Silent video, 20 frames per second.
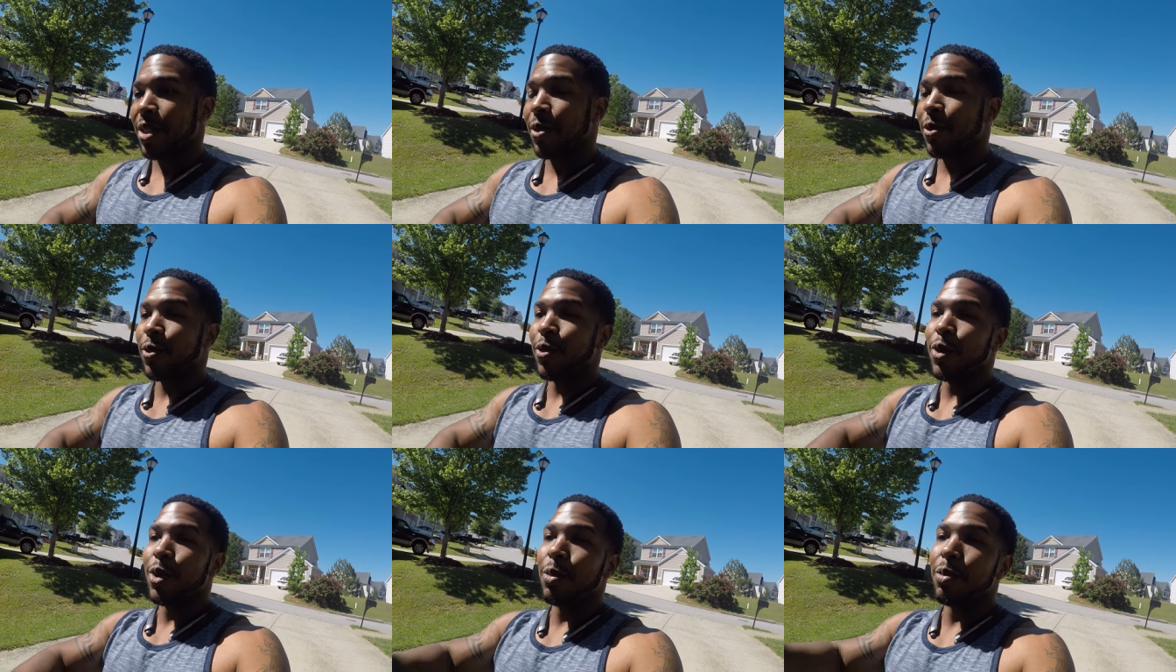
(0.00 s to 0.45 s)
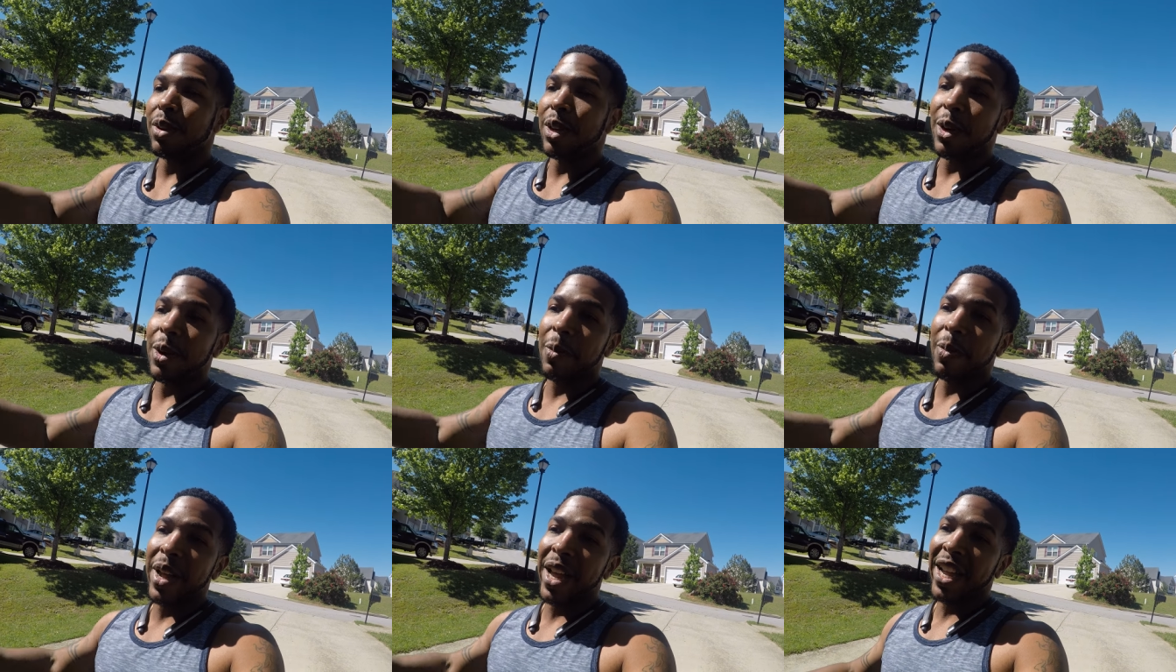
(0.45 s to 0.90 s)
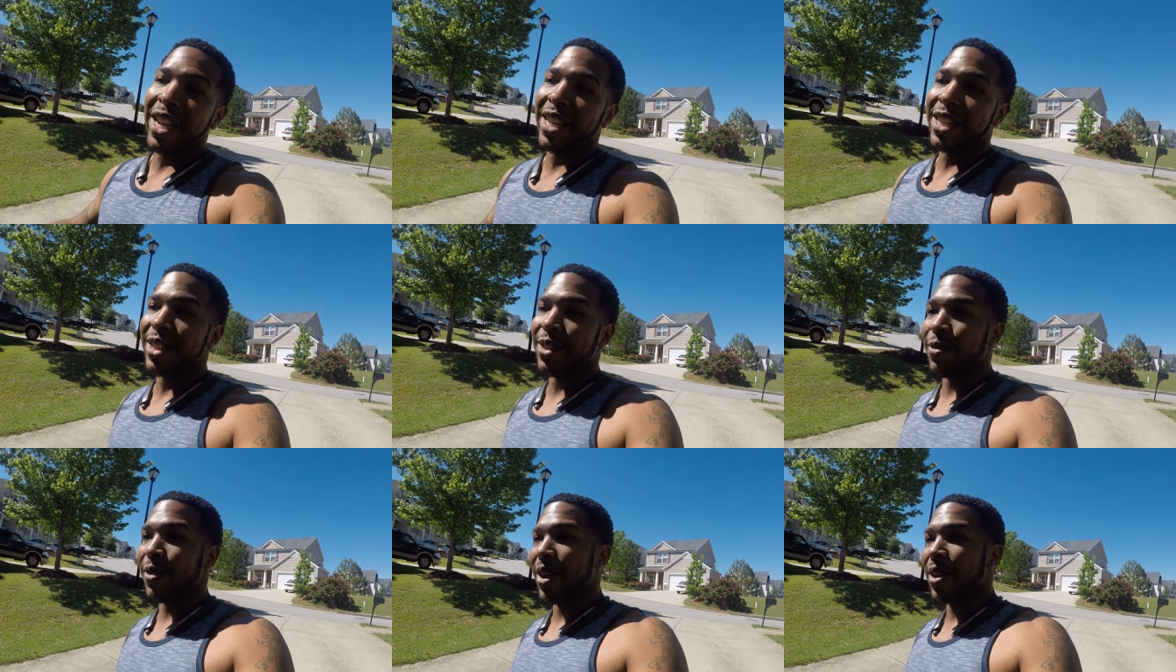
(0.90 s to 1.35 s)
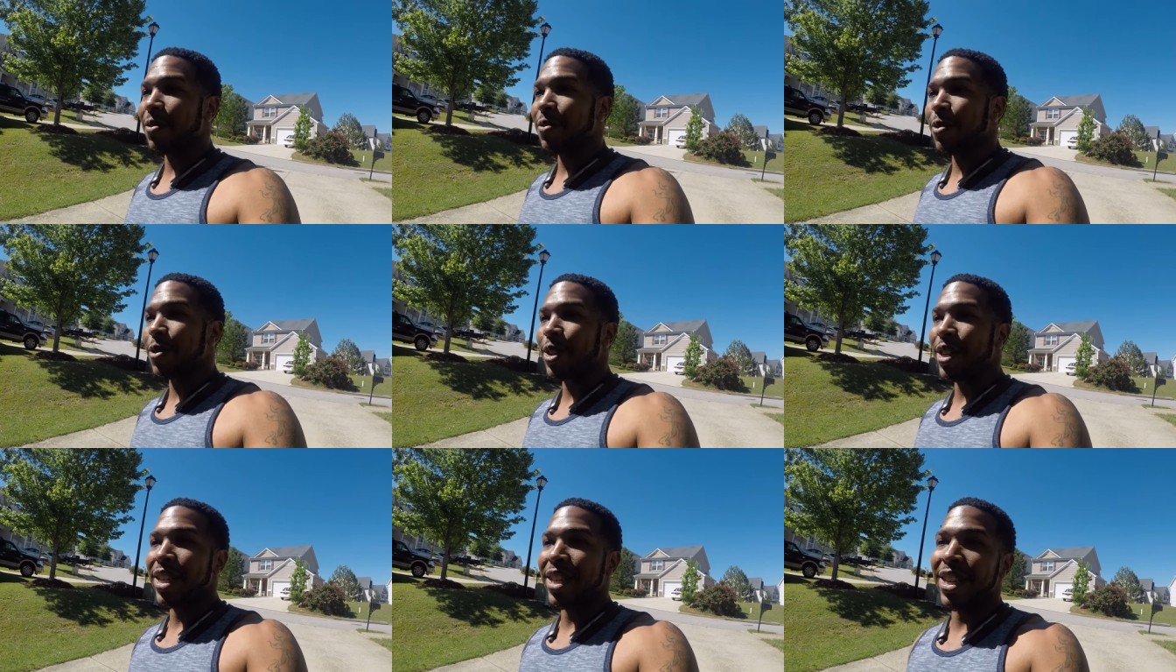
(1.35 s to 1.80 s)
the full blown package of
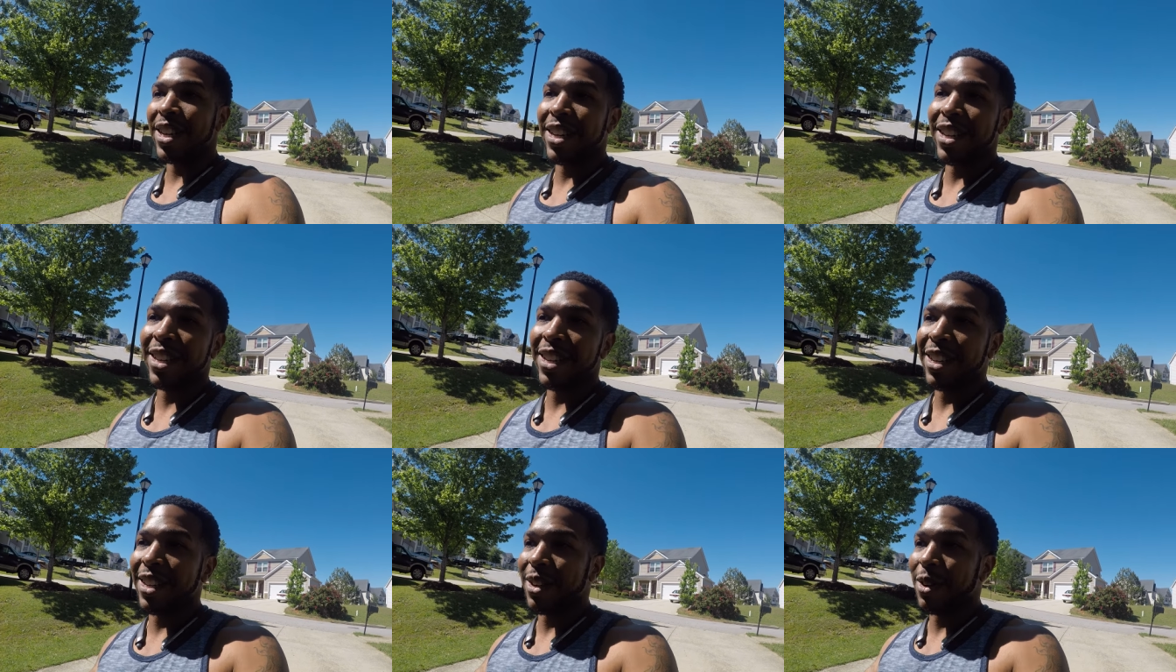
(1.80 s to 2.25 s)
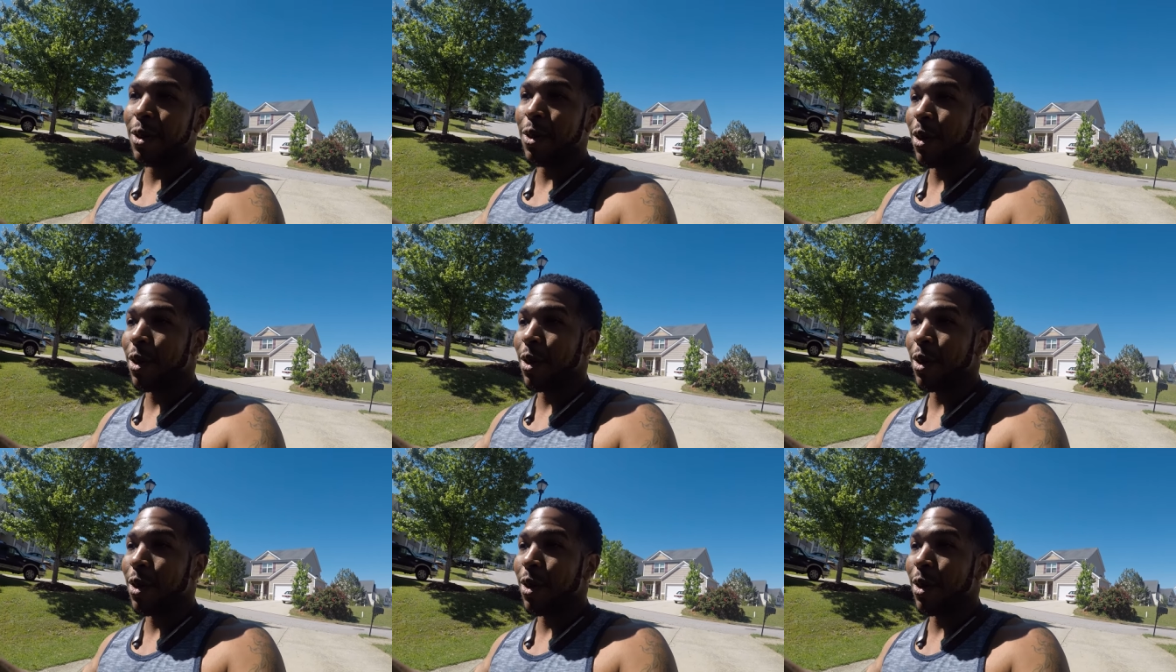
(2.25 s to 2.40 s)
every uh,